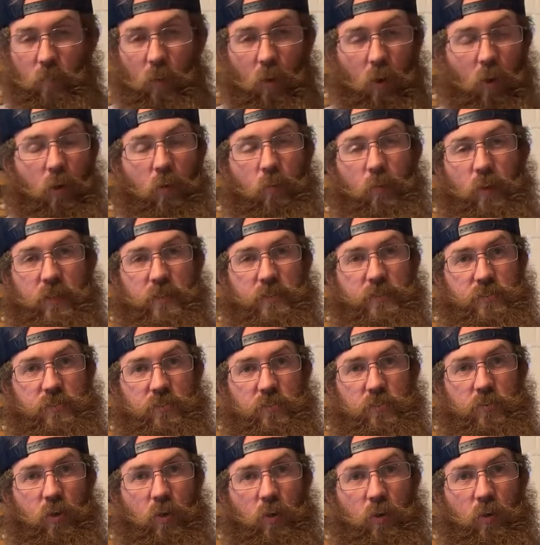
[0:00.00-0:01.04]
always,
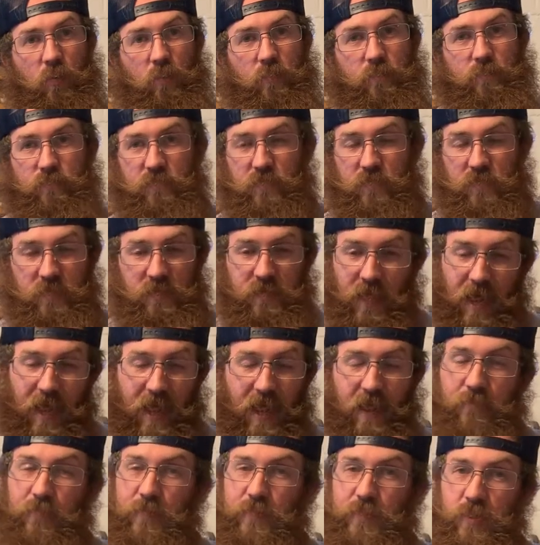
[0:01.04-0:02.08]
you know,
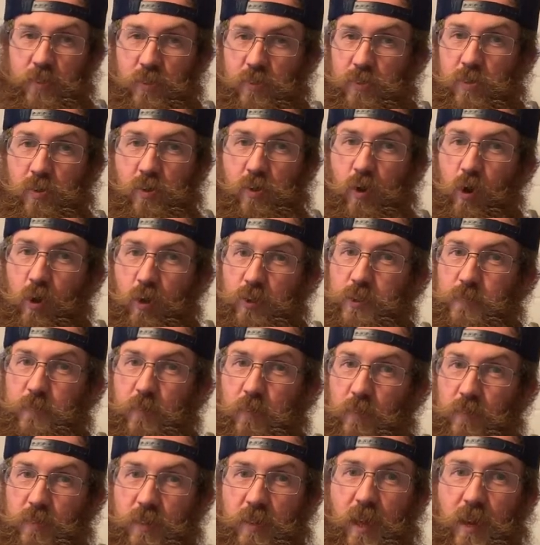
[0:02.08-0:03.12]
not everything Coca-Cola is gonna be
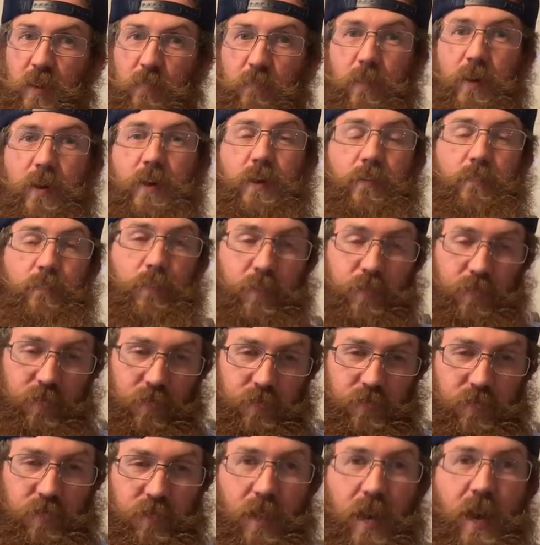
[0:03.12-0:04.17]
worth a lot of money, but
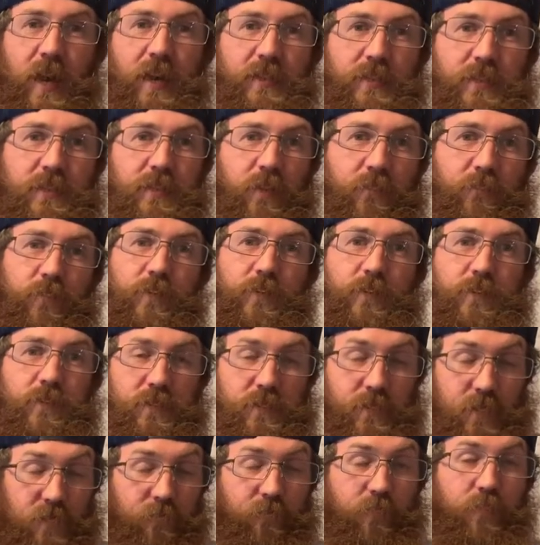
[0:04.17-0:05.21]
there's a lot of
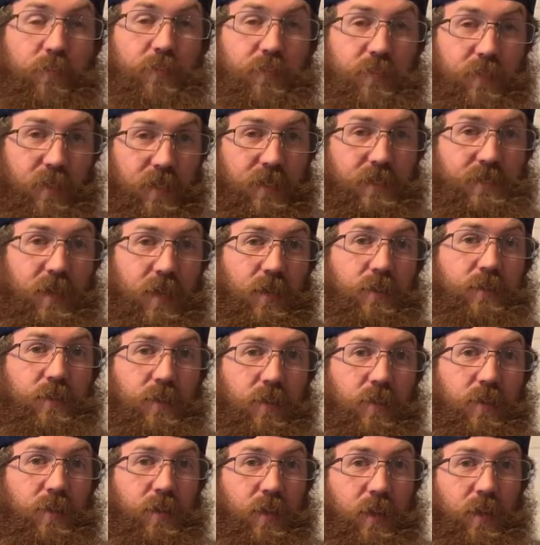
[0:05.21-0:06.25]
different things out
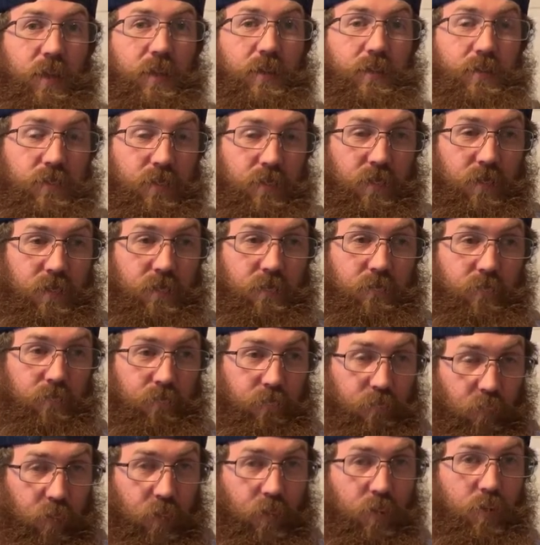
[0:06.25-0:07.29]
there that
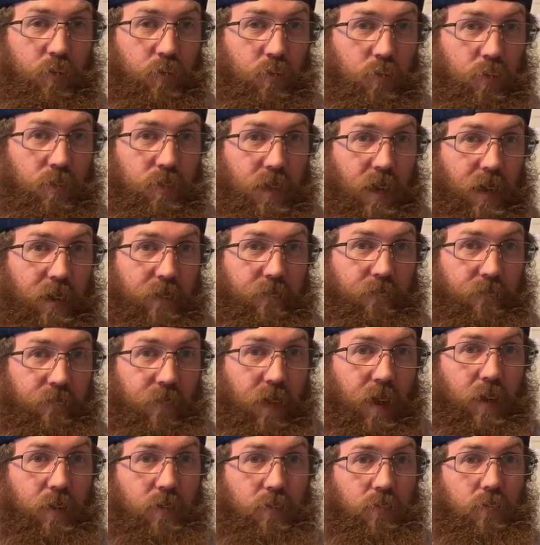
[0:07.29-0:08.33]
can bring you a lot of
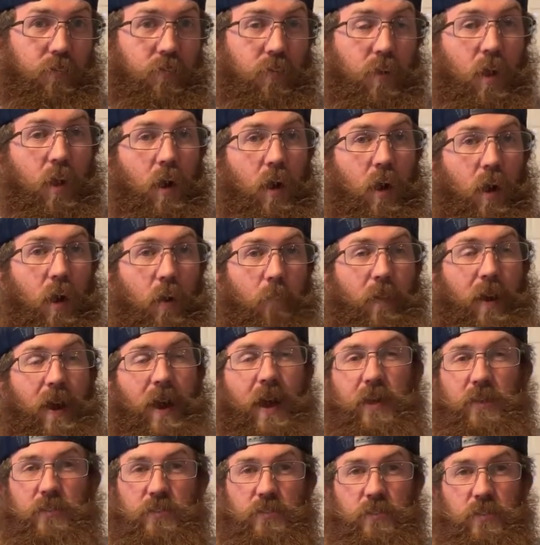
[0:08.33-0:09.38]
value. I
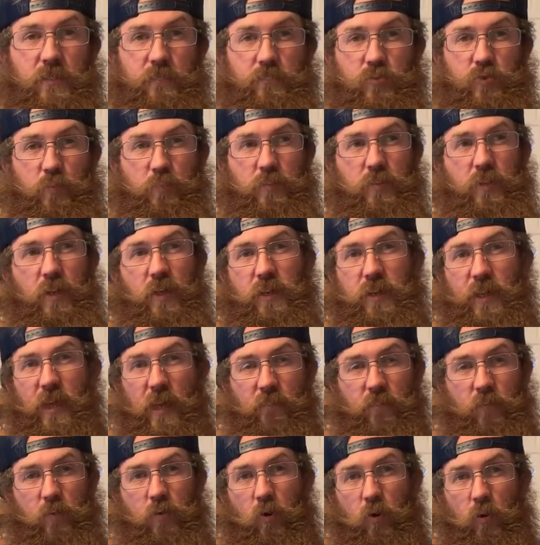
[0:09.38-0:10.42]
actually am super lucky. I
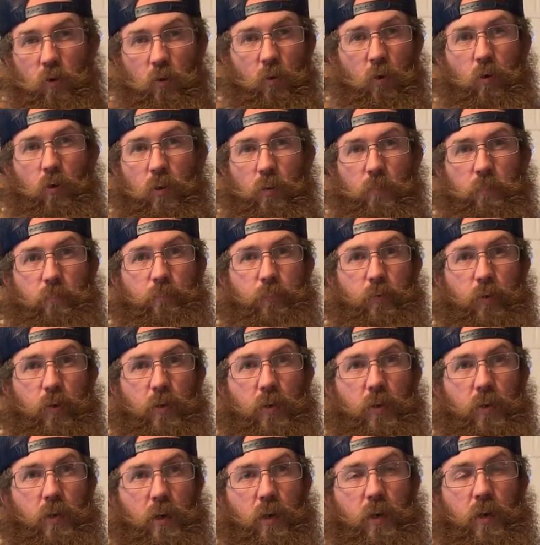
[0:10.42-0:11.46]
have a Coca-Cola
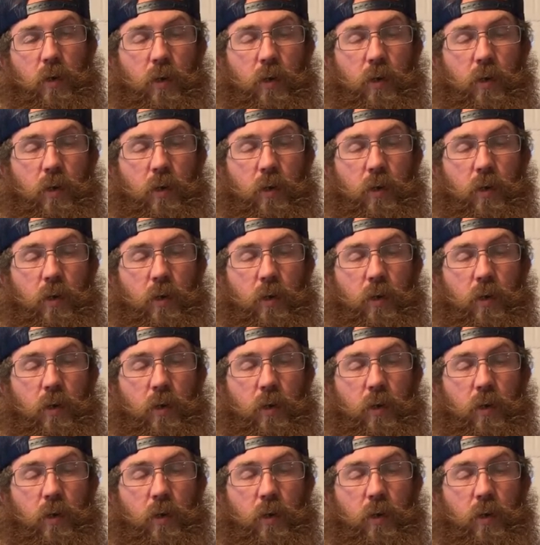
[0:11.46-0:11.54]
book